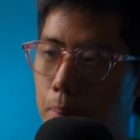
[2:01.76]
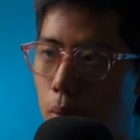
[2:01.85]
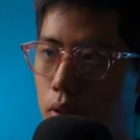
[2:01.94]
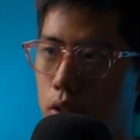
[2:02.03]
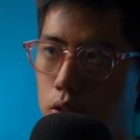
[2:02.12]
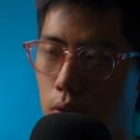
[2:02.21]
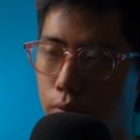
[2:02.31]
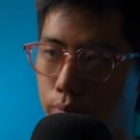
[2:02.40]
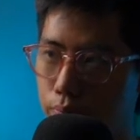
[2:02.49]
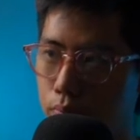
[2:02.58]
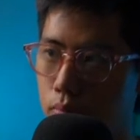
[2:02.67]
importance of
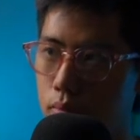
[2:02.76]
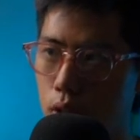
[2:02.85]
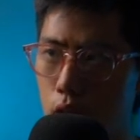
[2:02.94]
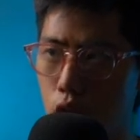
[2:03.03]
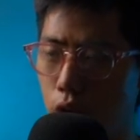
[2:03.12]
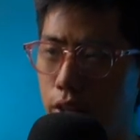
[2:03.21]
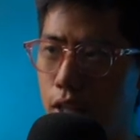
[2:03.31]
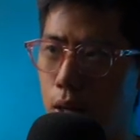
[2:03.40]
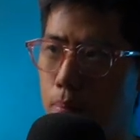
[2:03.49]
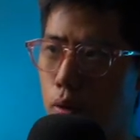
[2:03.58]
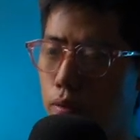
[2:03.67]
creating
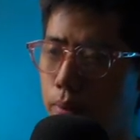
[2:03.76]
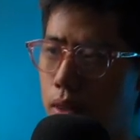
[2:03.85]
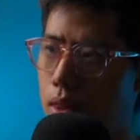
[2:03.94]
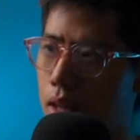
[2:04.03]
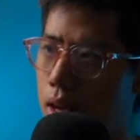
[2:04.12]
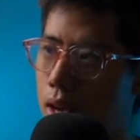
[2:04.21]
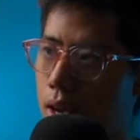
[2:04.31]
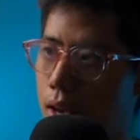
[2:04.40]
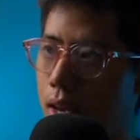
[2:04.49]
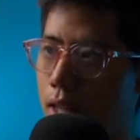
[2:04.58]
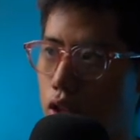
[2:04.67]
a movement
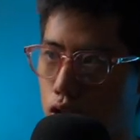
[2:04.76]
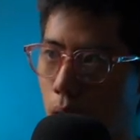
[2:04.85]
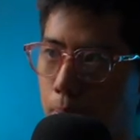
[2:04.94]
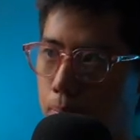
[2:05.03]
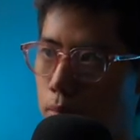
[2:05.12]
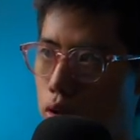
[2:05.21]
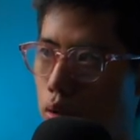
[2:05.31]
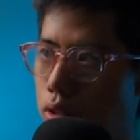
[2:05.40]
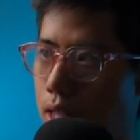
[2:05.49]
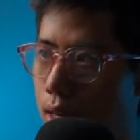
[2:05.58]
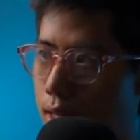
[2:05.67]
and tribe. So
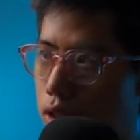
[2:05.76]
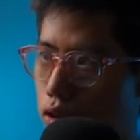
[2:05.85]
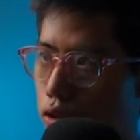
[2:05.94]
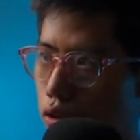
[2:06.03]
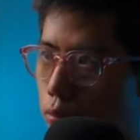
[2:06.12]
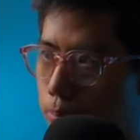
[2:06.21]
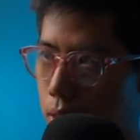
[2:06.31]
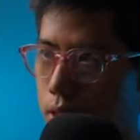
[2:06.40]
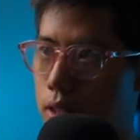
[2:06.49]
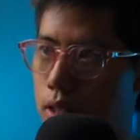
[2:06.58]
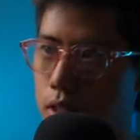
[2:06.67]
selling through
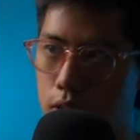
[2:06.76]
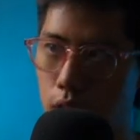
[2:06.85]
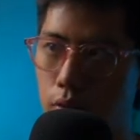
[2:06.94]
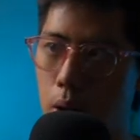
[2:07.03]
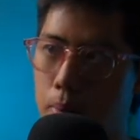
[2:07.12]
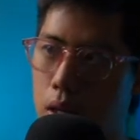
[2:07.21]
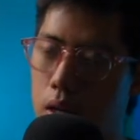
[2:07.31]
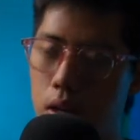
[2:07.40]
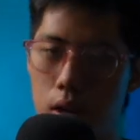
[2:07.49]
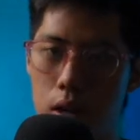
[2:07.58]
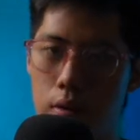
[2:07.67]
person instead of company,
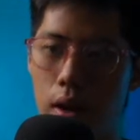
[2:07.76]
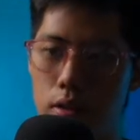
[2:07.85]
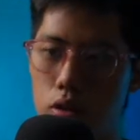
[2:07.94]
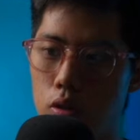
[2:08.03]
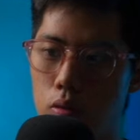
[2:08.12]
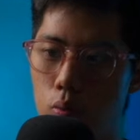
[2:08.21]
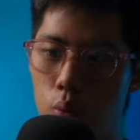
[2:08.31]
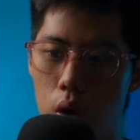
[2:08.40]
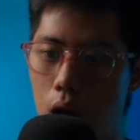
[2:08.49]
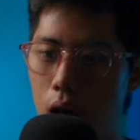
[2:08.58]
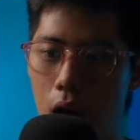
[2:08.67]
right? So
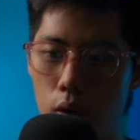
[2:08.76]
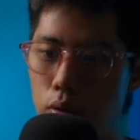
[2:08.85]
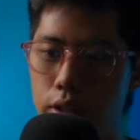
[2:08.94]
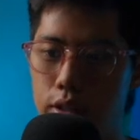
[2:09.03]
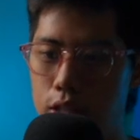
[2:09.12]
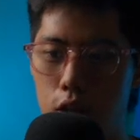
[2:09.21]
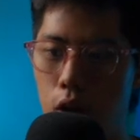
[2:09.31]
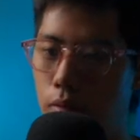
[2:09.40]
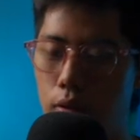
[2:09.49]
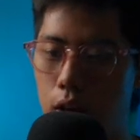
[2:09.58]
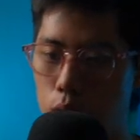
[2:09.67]
I know this in
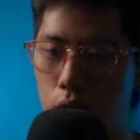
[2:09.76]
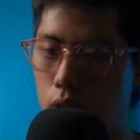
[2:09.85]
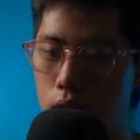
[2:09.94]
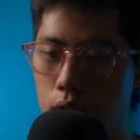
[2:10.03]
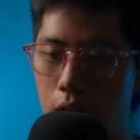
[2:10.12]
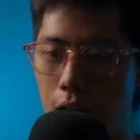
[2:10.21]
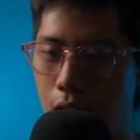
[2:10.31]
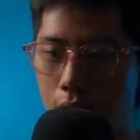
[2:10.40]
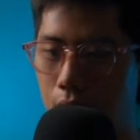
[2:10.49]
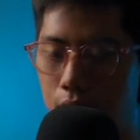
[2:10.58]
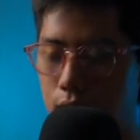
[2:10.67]
eCom as well.
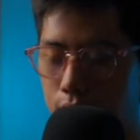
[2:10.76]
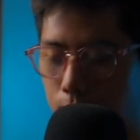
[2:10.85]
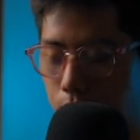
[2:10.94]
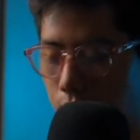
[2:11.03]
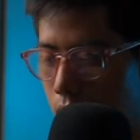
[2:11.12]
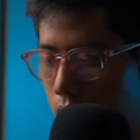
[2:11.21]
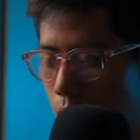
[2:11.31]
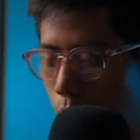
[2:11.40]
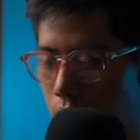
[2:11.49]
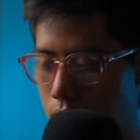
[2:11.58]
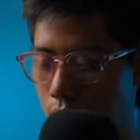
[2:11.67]
I learned the same thing,
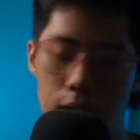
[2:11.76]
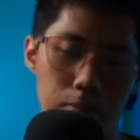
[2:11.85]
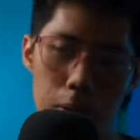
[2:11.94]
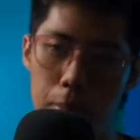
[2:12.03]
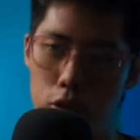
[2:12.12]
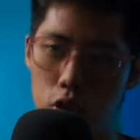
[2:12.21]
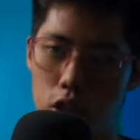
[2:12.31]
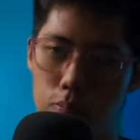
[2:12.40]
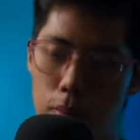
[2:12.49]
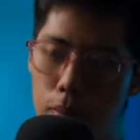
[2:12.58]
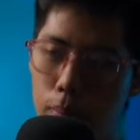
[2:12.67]
where it's like people
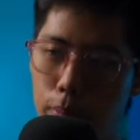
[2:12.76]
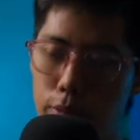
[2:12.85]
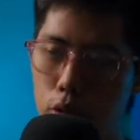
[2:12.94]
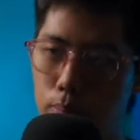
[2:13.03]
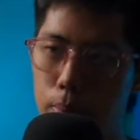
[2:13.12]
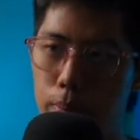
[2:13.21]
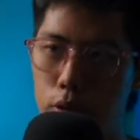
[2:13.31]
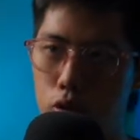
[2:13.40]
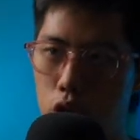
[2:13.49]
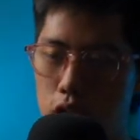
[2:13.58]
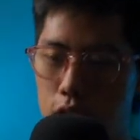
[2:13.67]
trust people. People
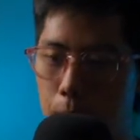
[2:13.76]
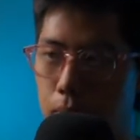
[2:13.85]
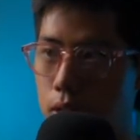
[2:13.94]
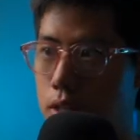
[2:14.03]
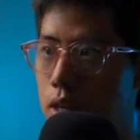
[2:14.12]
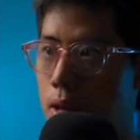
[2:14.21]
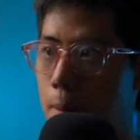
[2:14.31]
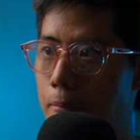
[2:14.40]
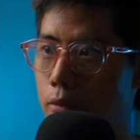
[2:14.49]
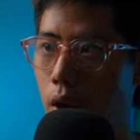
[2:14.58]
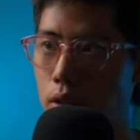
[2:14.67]
don't trust companies,
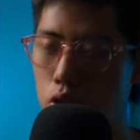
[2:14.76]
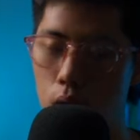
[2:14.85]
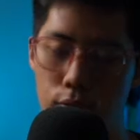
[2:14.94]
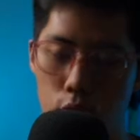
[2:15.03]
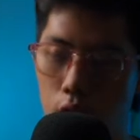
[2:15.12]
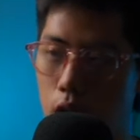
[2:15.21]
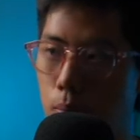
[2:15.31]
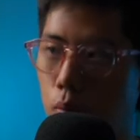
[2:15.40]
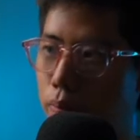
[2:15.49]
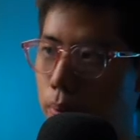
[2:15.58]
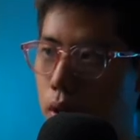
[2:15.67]
right? So if you create a
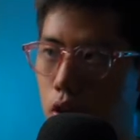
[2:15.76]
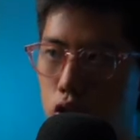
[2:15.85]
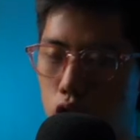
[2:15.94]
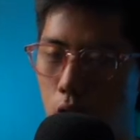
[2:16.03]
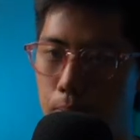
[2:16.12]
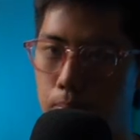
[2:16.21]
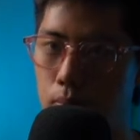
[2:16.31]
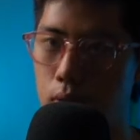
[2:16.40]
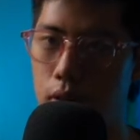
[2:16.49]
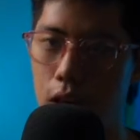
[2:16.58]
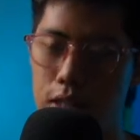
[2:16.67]
movement or a tribe,
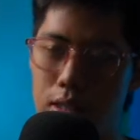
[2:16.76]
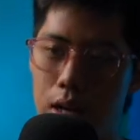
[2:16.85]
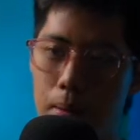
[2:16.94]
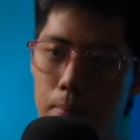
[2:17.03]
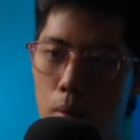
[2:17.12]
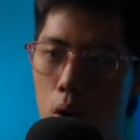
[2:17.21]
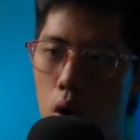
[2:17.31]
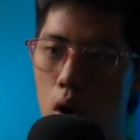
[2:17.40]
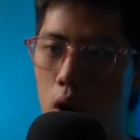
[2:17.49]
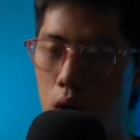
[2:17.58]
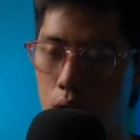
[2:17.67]
there's a
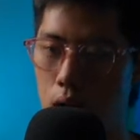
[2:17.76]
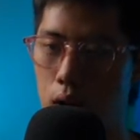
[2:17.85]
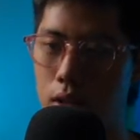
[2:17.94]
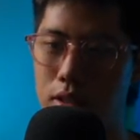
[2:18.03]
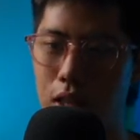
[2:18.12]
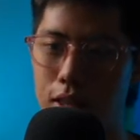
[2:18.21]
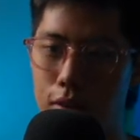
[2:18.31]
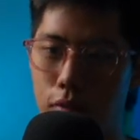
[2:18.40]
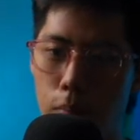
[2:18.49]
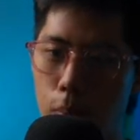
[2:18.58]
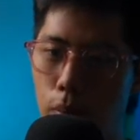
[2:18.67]
more incentive
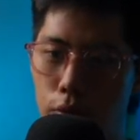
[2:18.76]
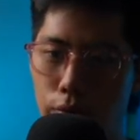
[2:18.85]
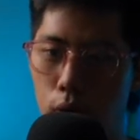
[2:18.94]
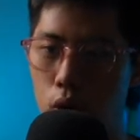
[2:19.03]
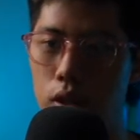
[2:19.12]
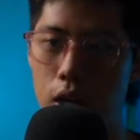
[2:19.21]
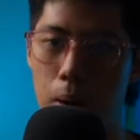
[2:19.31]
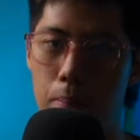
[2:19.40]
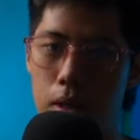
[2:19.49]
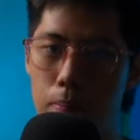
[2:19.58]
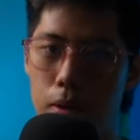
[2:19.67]
for people to follow the
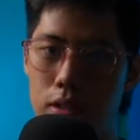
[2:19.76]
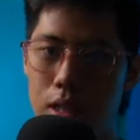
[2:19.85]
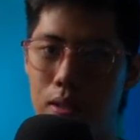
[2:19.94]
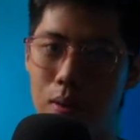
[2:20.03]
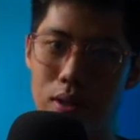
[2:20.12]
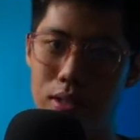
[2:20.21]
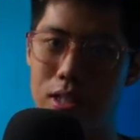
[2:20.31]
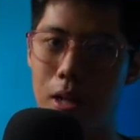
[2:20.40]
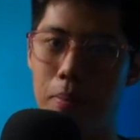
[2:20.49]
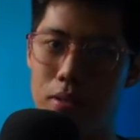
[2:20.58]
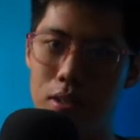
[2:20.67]
company because they want to see
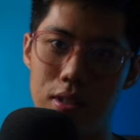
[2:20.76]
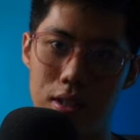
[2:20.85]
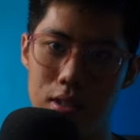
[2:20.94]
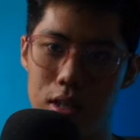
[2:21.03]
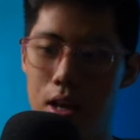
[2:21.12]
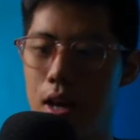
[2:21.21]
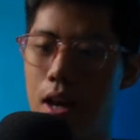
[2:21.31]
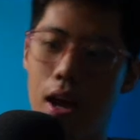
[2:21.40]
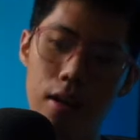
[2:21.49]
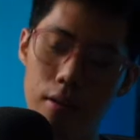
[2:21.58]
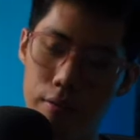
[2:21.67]
that person succeed.
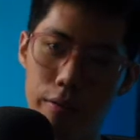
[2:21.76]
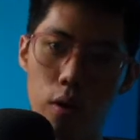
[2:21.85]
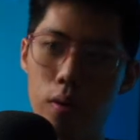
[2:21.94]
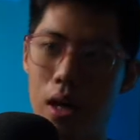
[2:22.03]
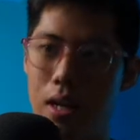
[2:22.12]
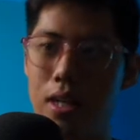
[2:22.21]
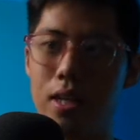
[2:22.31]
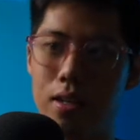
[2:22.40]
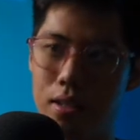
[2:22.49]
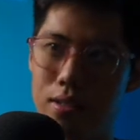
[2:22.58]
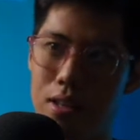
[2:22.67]
And following a
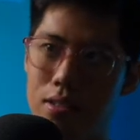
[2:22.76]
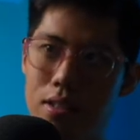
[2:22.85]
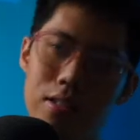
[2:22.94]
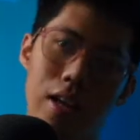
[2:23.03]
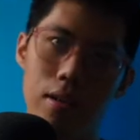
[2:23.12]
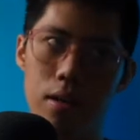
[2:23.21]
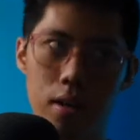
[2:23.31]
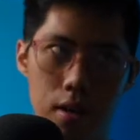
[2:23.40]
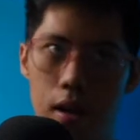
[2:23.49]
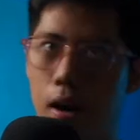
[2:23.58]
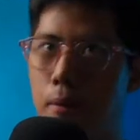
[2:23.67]
leader, in a sense, is like,
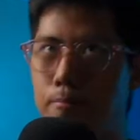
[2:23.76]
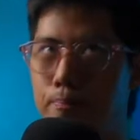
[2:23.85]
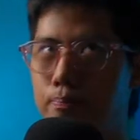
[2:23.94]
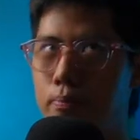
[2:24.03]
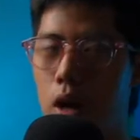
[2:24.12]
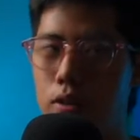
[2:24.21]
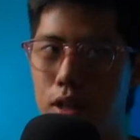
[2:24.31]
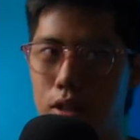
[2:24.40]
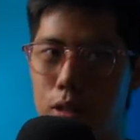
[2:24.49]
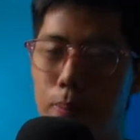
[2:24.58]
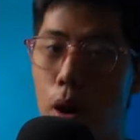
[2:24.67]
how to say
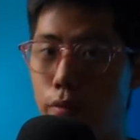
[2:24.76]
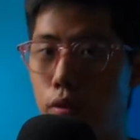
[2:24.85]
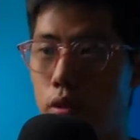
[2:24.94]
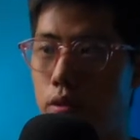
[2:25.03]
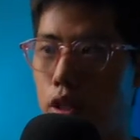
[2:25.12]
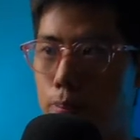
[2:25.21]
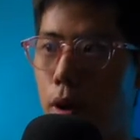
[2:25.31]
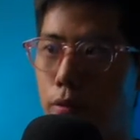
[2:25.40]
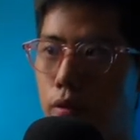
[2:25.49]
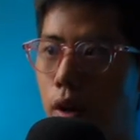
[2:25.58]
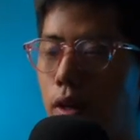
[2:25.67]
this, it's powerful. It's
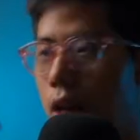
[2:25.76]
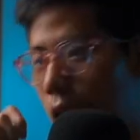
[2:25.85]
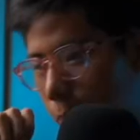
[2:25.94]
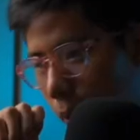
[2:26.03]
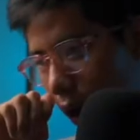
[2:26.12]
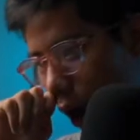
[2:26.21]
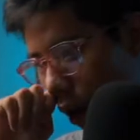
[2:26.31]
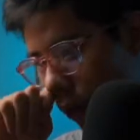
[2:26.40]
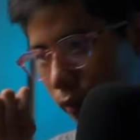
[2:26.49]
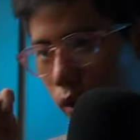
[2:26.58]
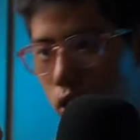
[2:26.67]
powerful, right? But
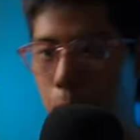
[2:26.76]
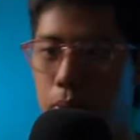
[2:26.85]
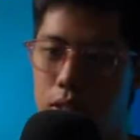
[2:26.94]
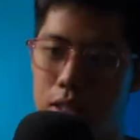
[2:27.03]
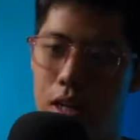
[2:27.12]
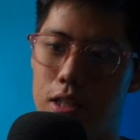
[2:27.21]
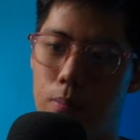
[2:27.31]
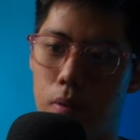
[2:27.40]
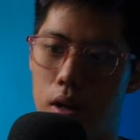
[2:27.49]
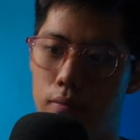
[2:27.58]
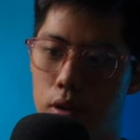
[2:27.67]
however, if you're not a personality
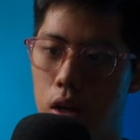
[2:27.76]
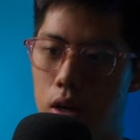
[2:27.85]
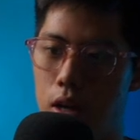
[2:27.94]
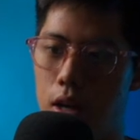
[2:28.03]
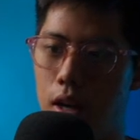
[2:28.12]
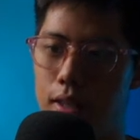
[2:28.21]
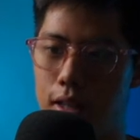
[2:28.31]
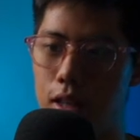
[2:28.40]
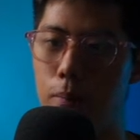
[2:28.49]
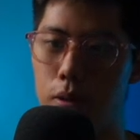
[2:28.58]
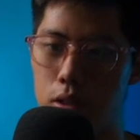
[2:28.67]
brand, if you're not that
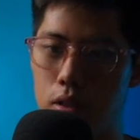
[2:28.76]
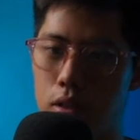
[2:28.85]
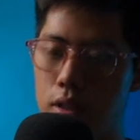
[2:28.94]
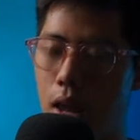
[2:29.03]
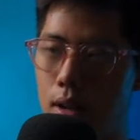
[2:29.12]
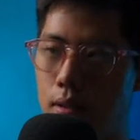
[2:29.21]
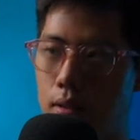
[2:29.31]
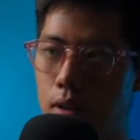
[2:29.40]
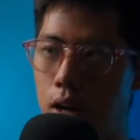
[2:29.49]
type of person, then